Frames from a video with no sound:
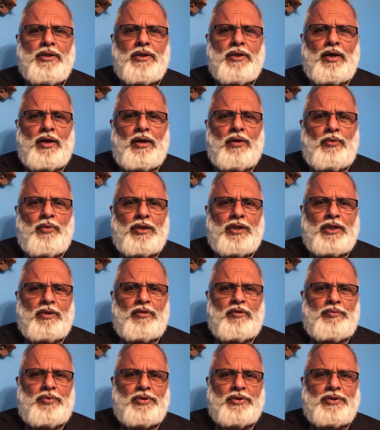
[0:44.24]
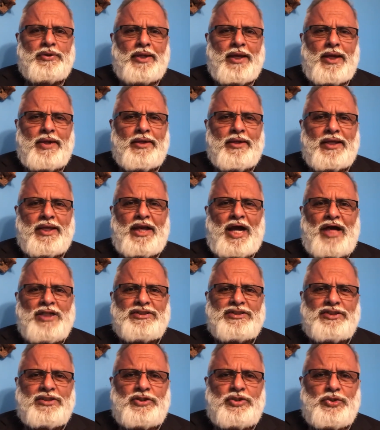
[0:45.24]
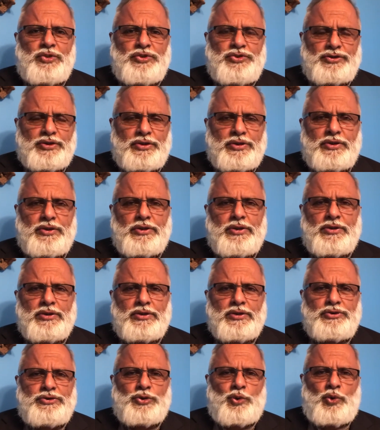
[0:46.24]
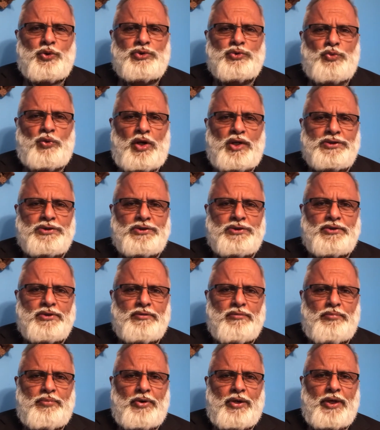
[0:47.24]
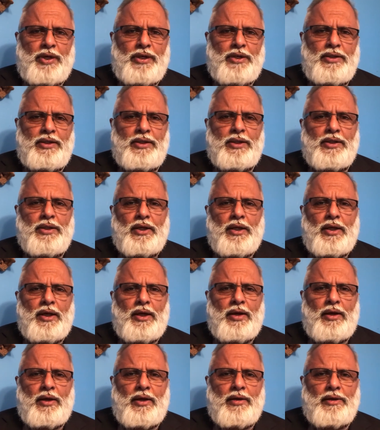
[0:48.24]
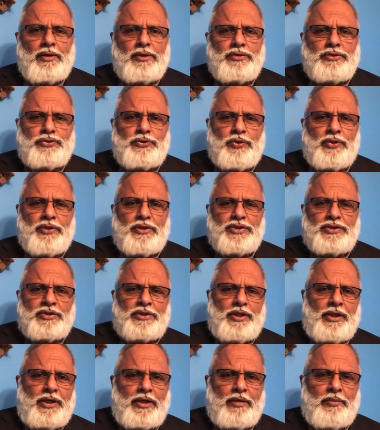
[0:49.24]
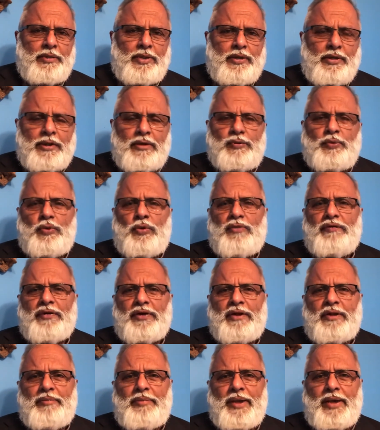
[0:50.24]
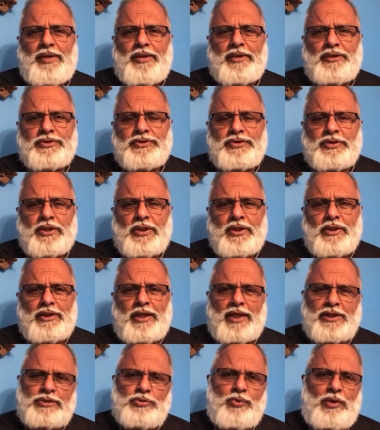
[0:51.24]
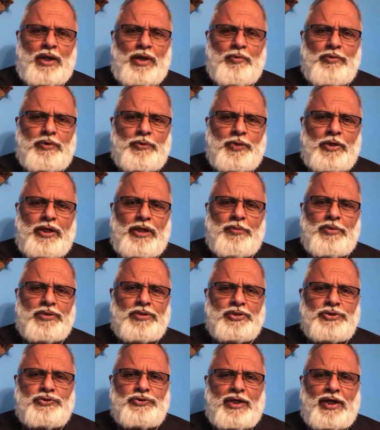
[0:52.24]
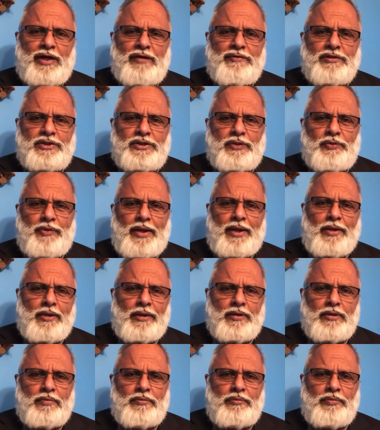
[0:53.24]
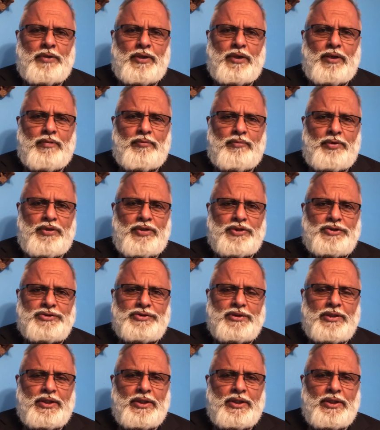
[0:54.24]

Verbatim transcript: uh, when they were putting together the Constitution. George Washington prayed uh, during the, the, American War of Independence. That's why we were able to drive the tyrannical uh, British